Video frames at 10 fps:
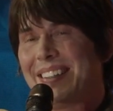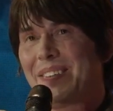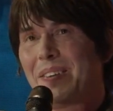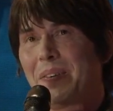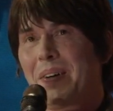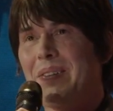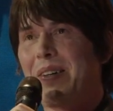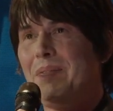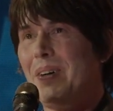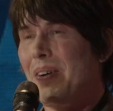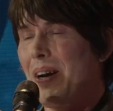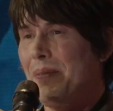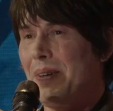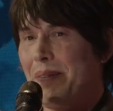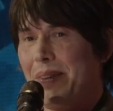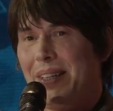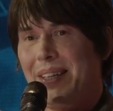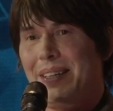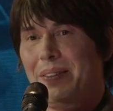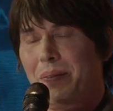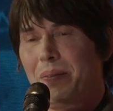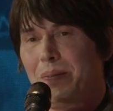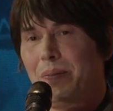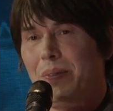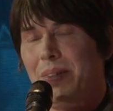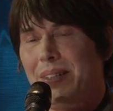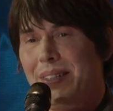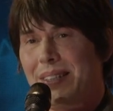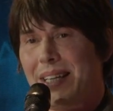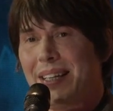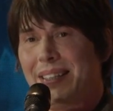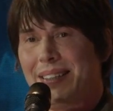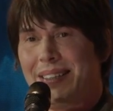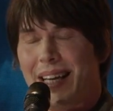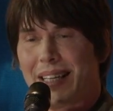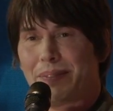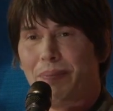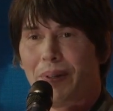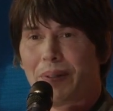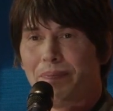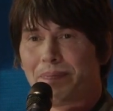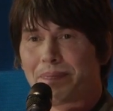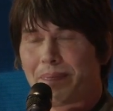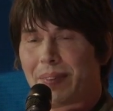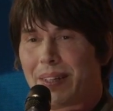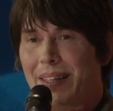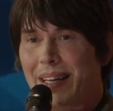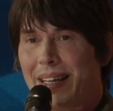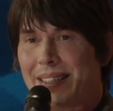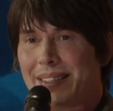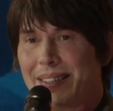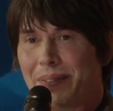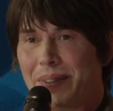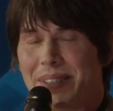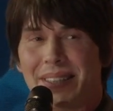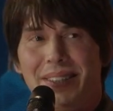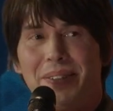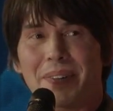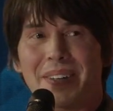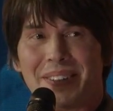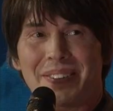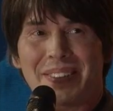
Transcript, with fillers: whether I'm more open, I mean, the standard textbook answer, which is in your book